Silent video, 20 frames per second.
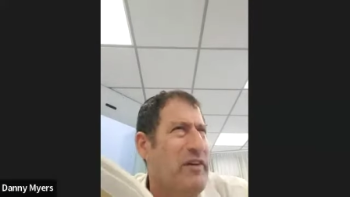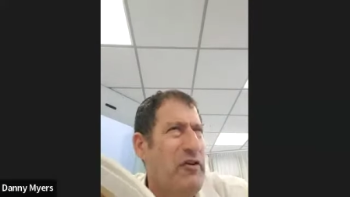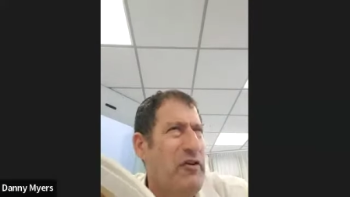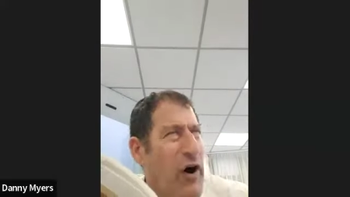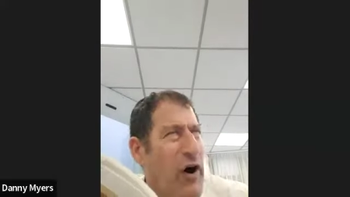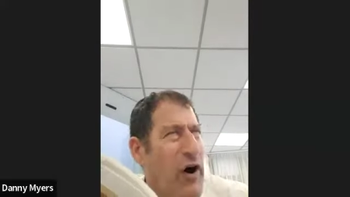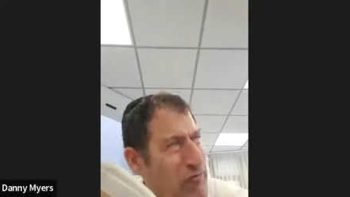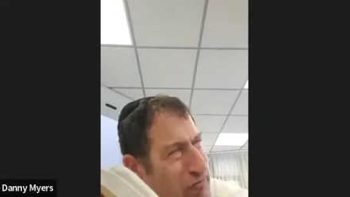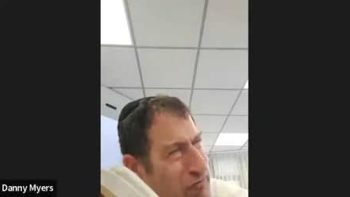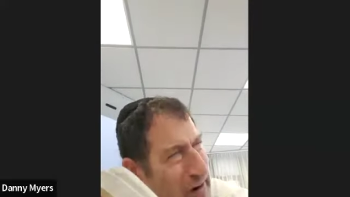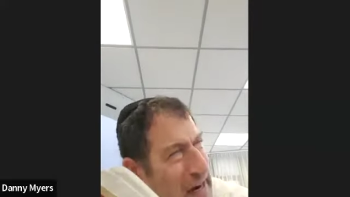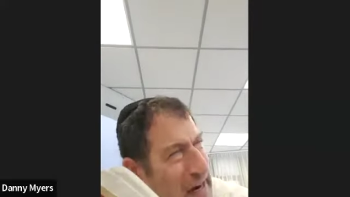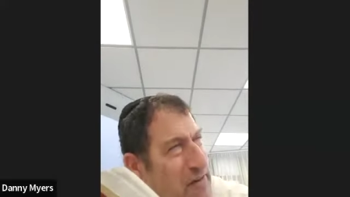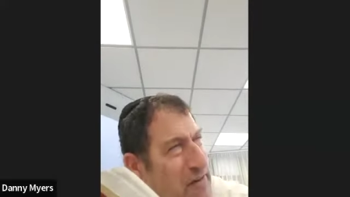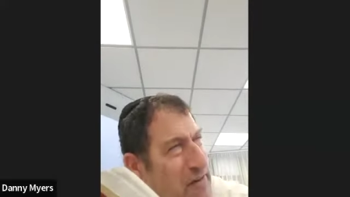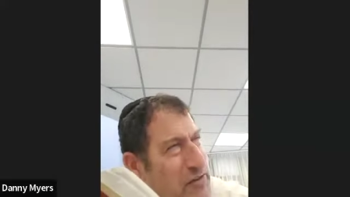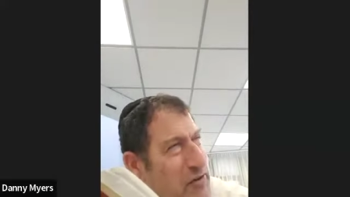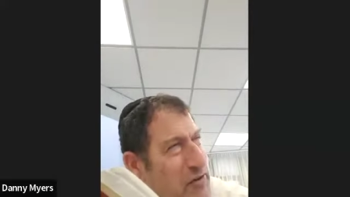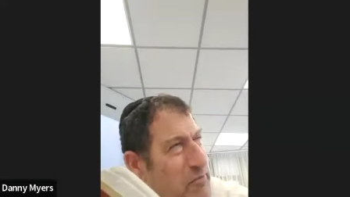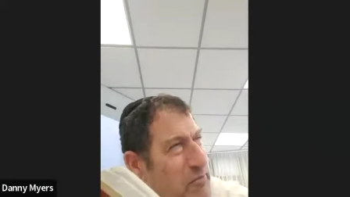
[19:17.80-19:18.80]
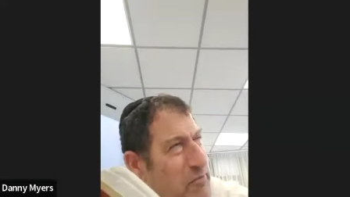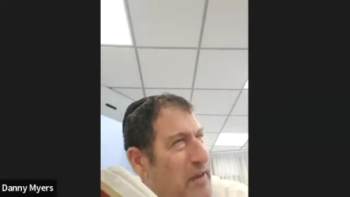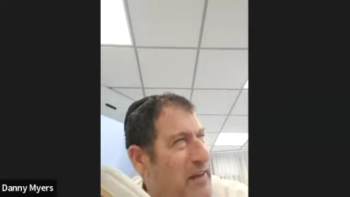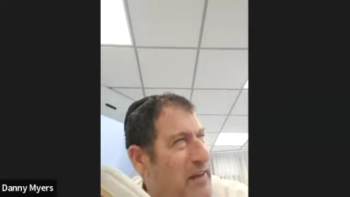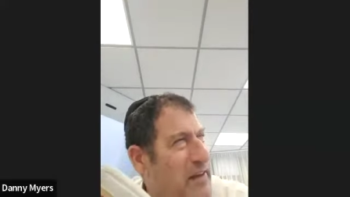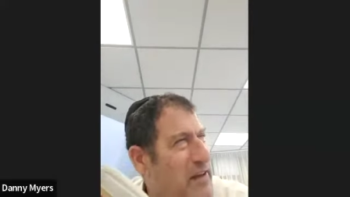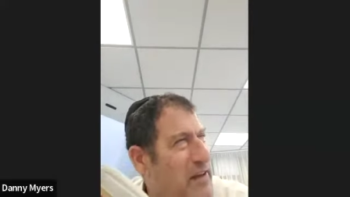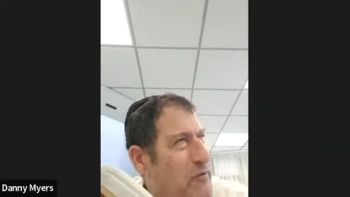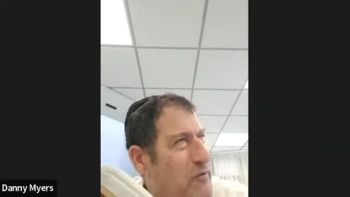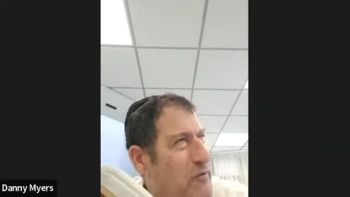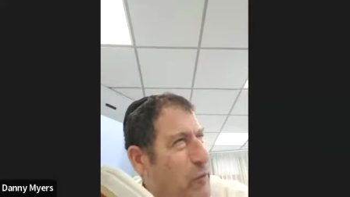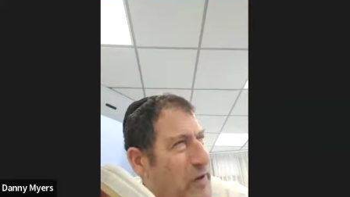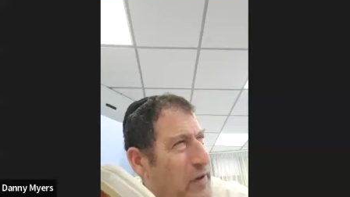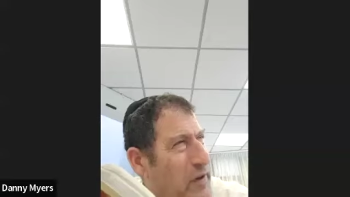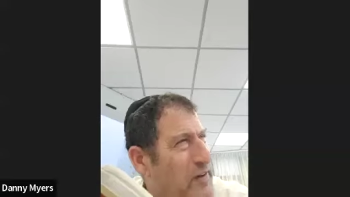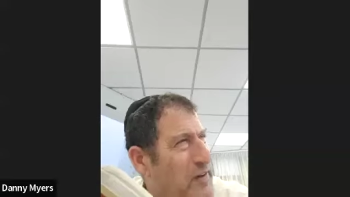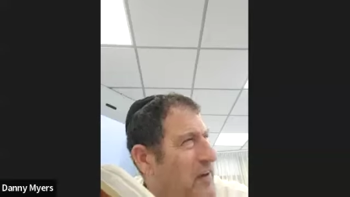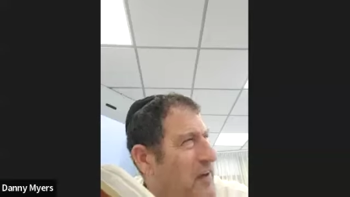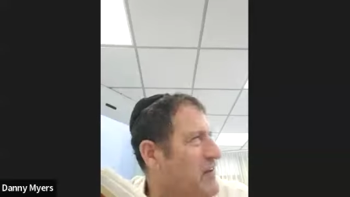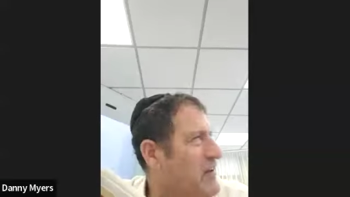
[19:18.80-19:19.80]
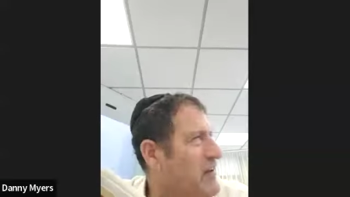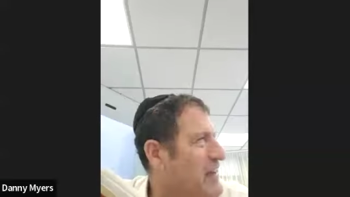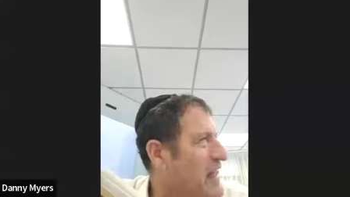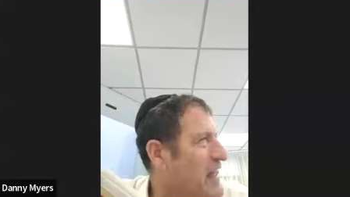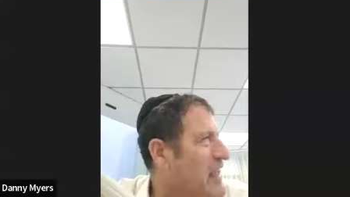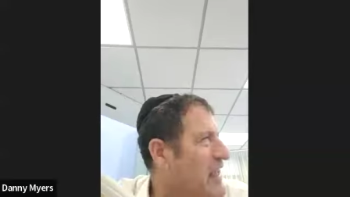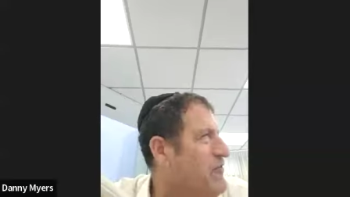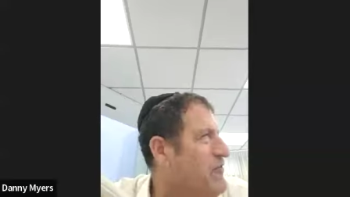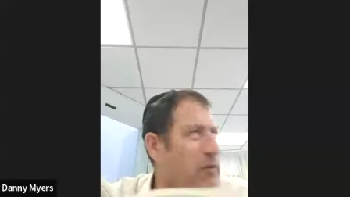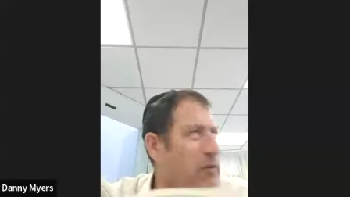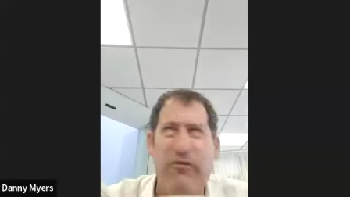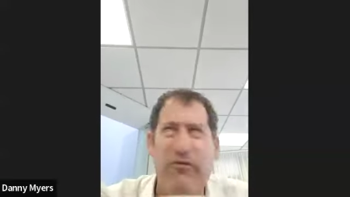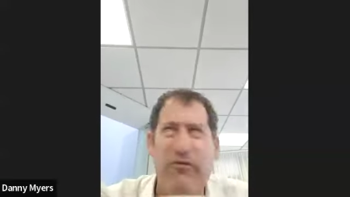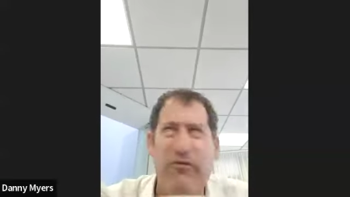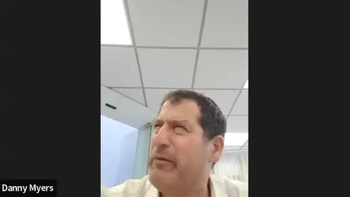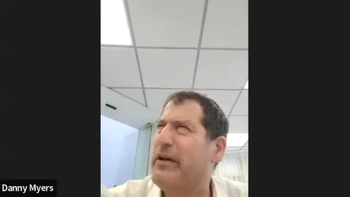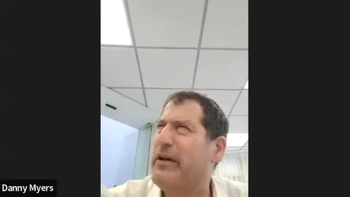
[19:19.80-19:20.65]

are raved to me that you're willing to give your life up for me.